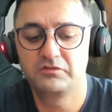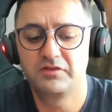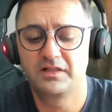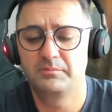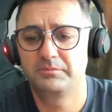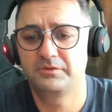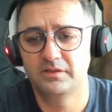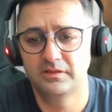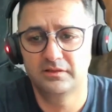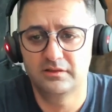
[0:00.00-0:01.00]
developed
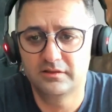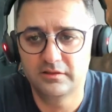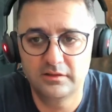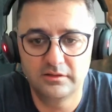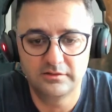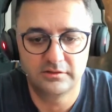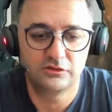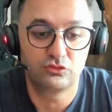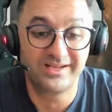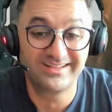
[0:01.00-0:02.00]
the
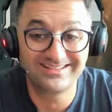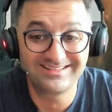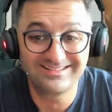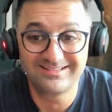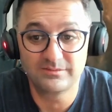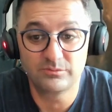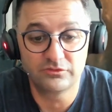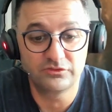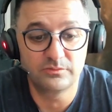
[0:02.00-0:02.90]
addressing system of